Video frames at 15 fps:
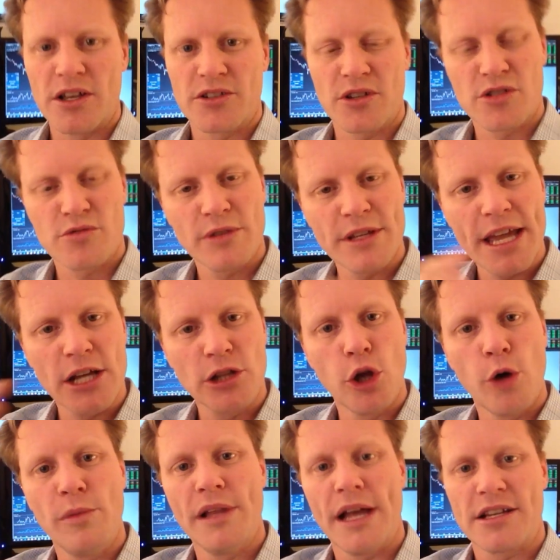So it's really a
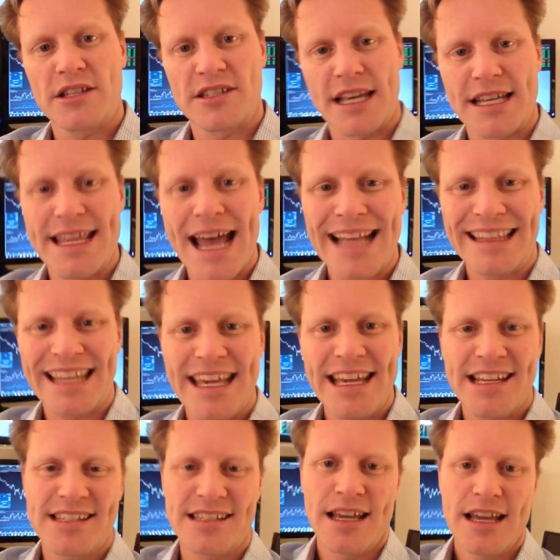global exercise that
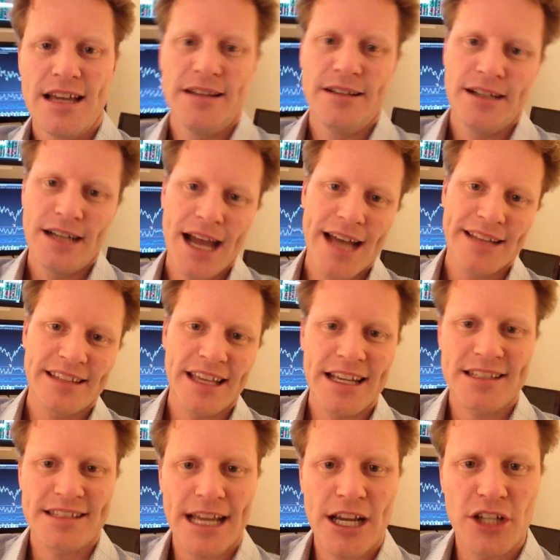takes uh,
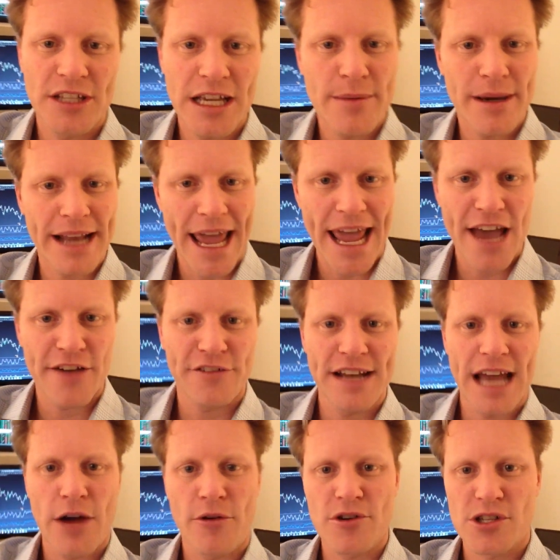takes that could take about a half an
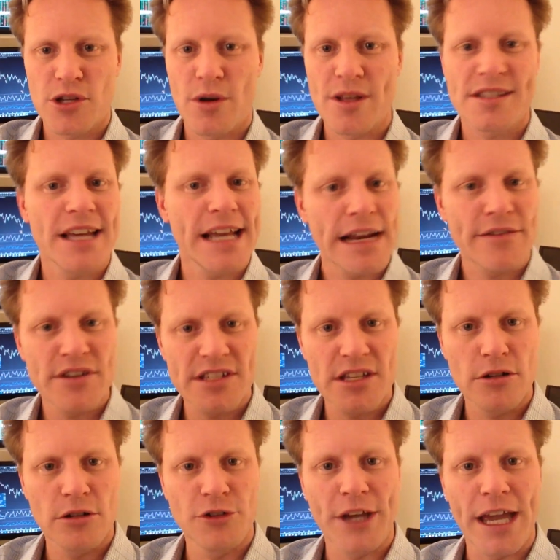hour. So it's not every
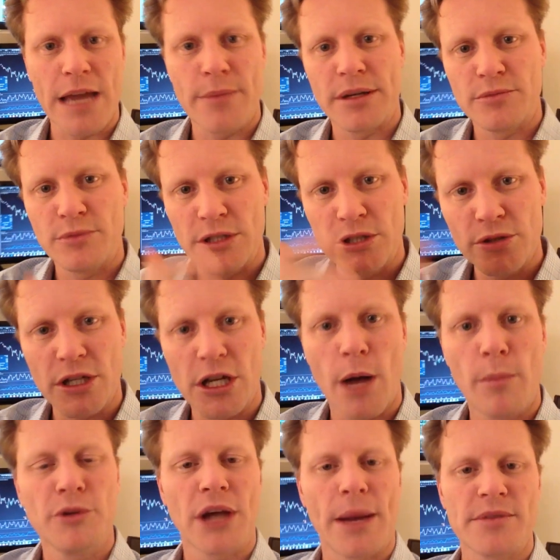single day, but we do it a
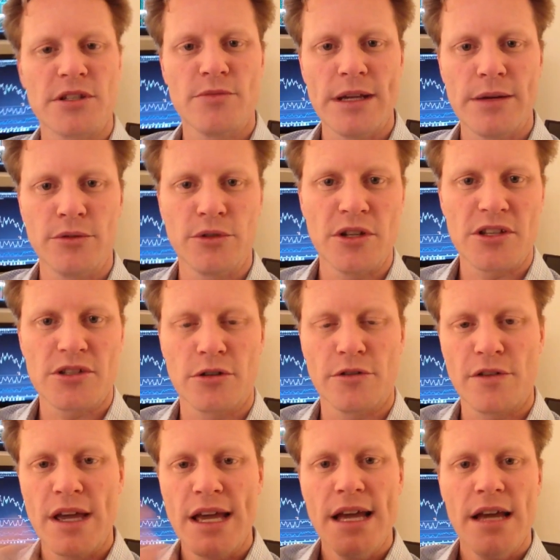couple times a week. We do these sort
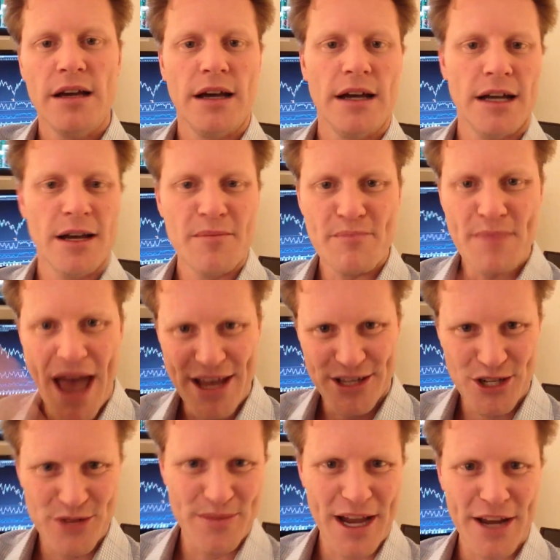of uh,
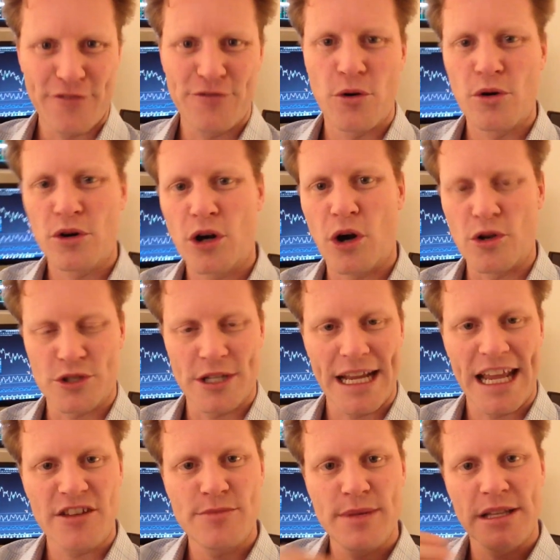mastermind phone calls, and it
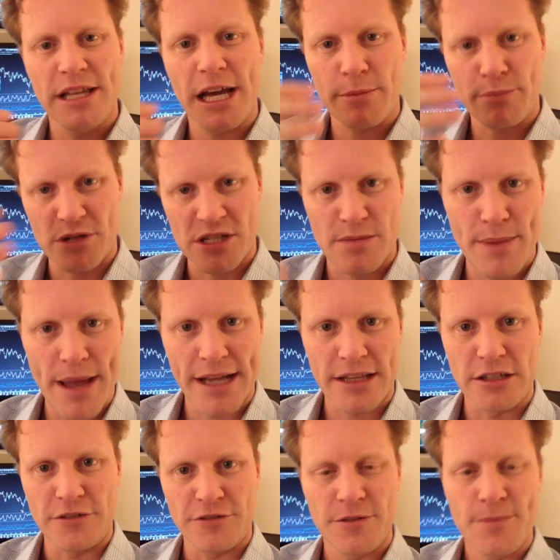gives me a lot of
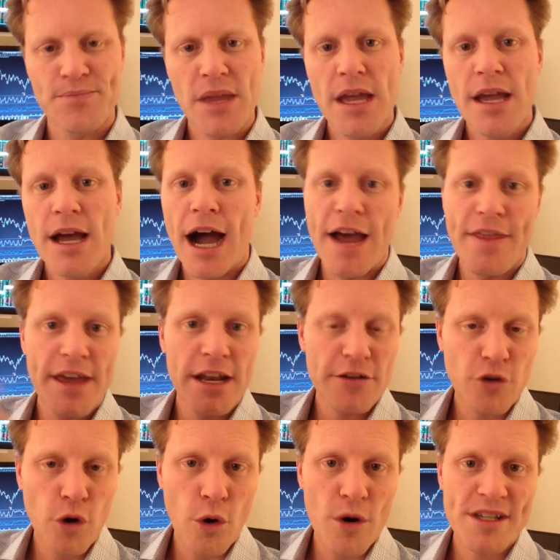perspective. I then
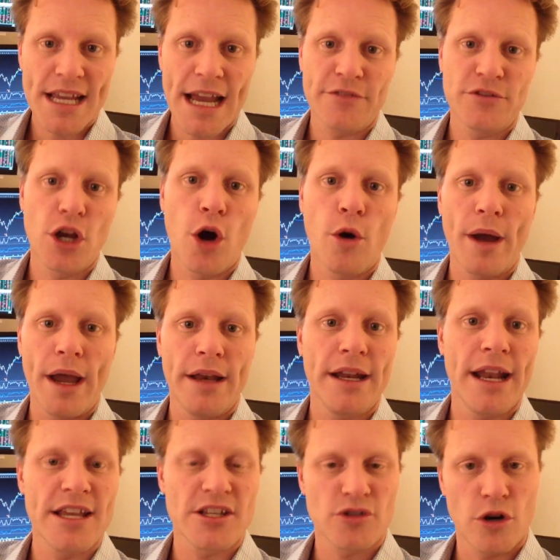of course have to go in
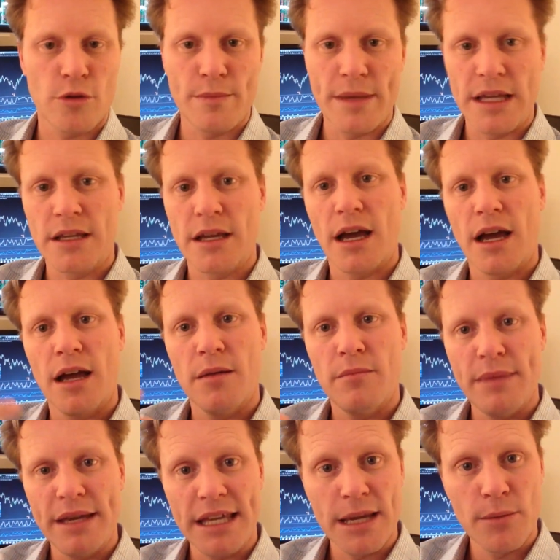and I start make uh,
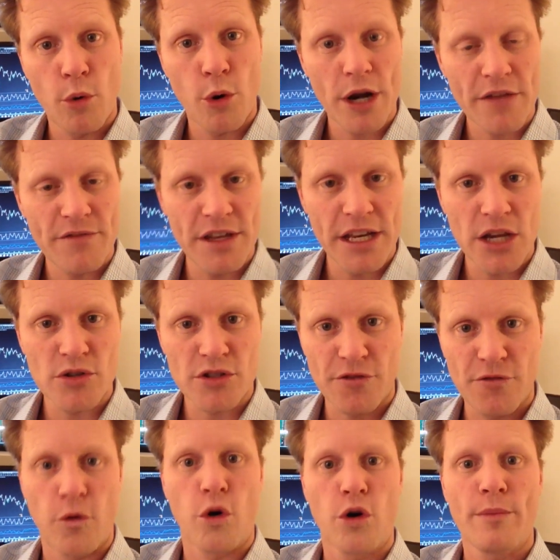making morning videos
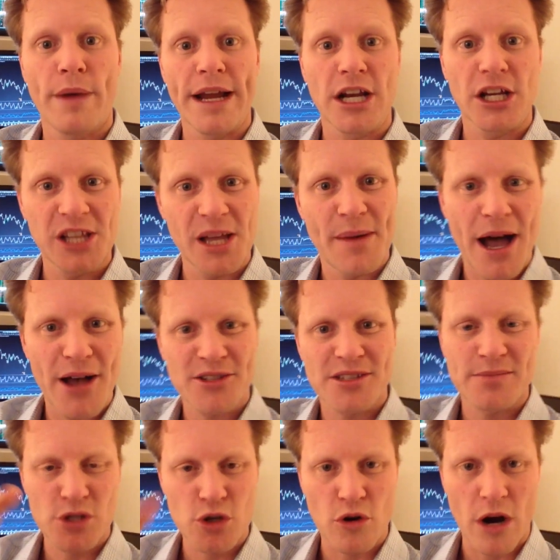for my Clubhouse
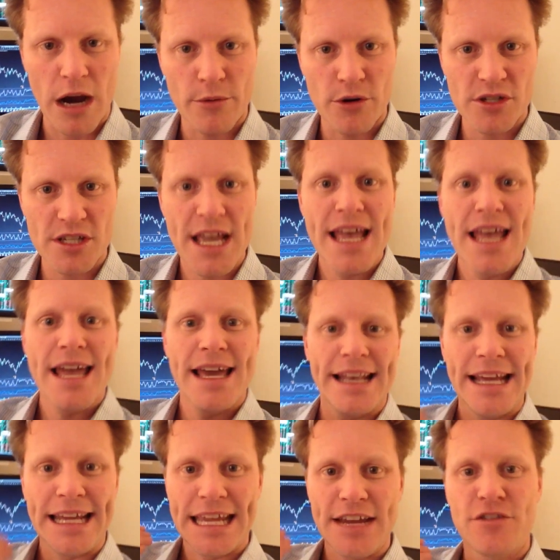subscribers, and
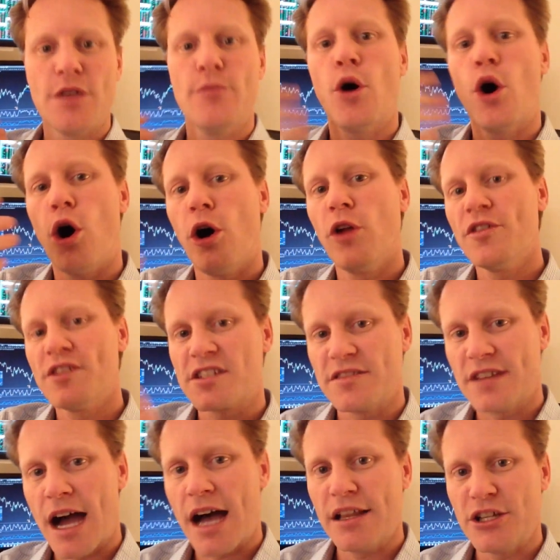I give them all this
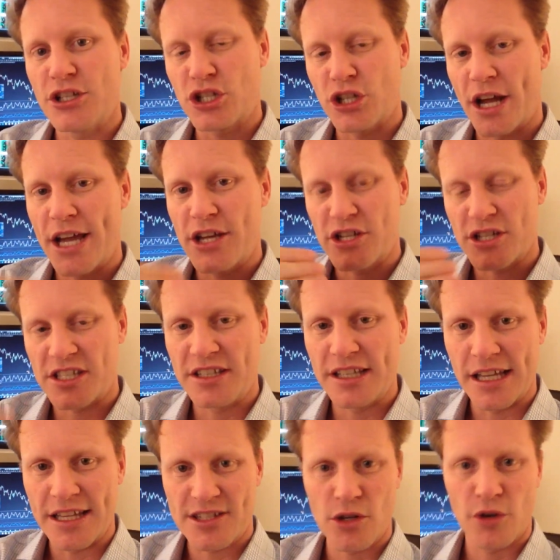knowledge that I just
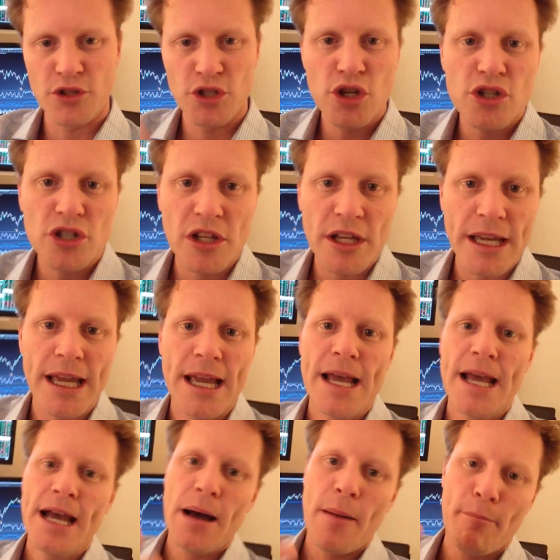did. So usually,
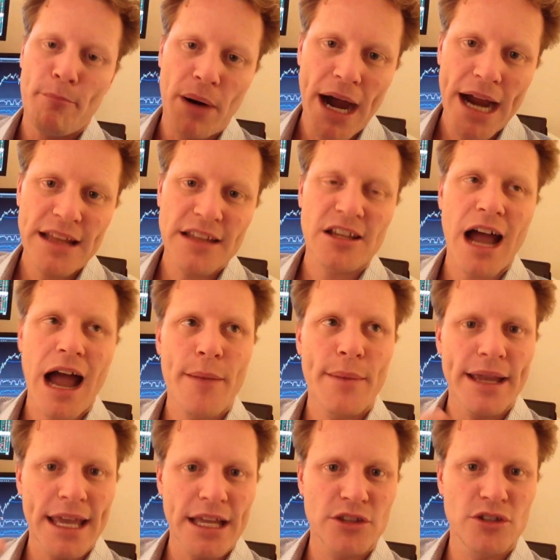by the time I
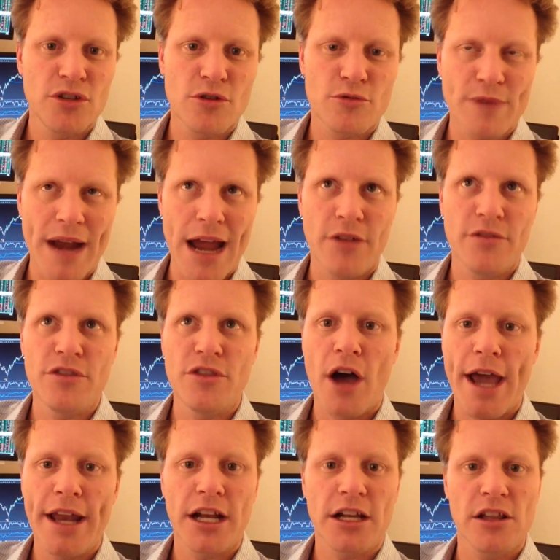get to around
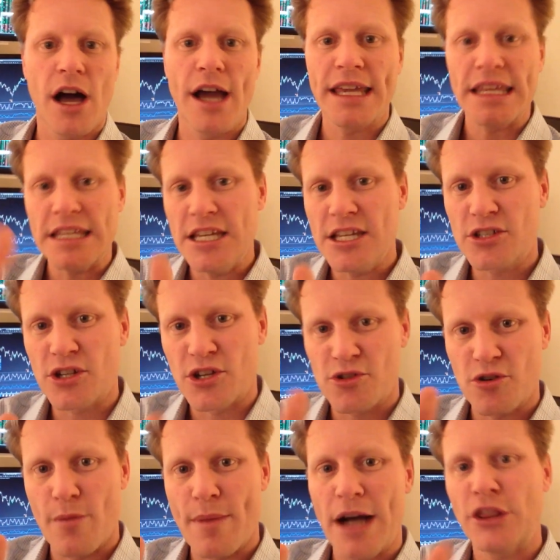nine o'clock Eastern,
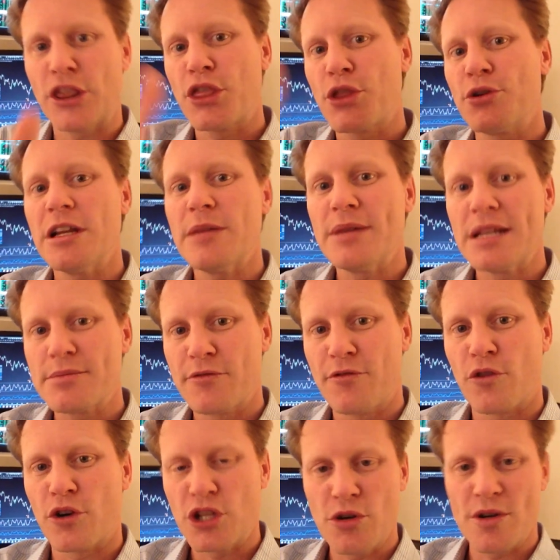so about thirty minutes
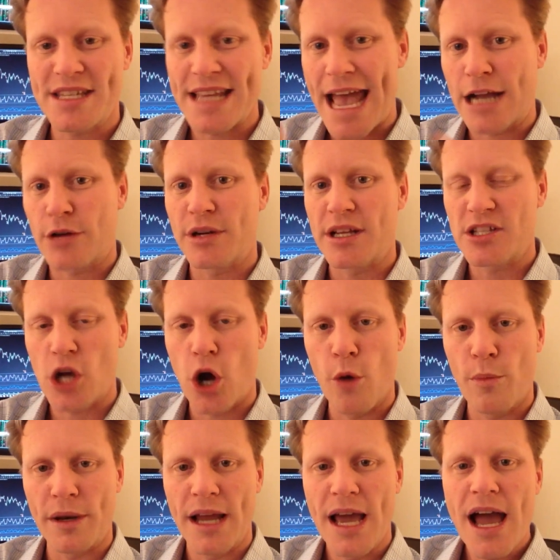before U S equities
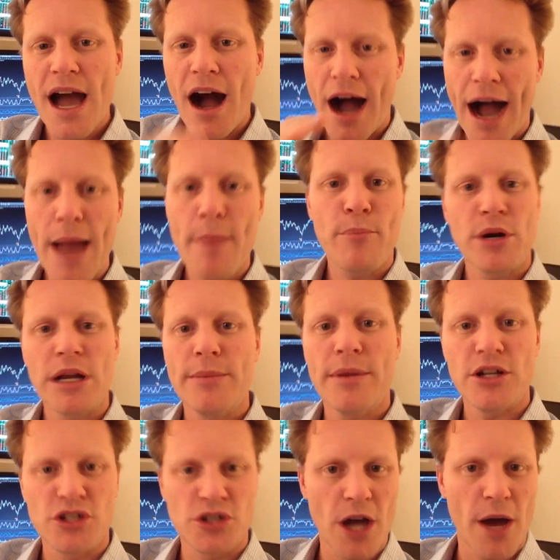open, I'm pretty
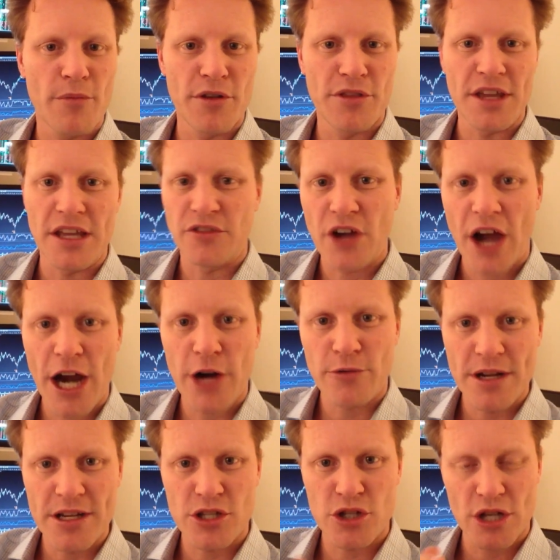much done with the entire
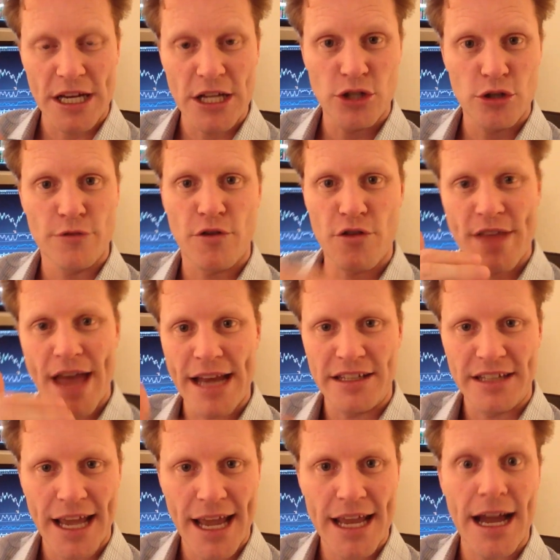research I need to do for that
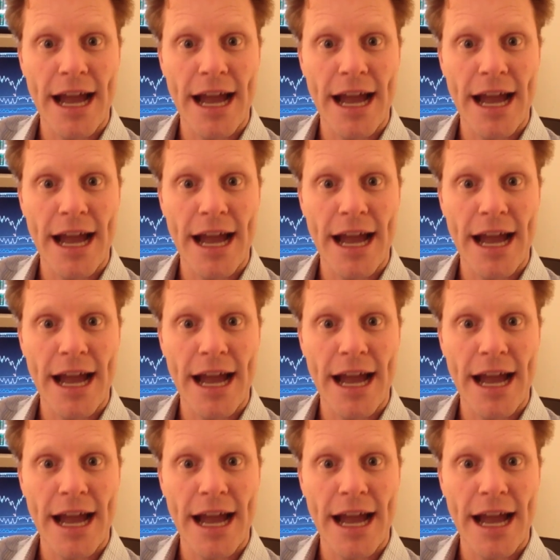day.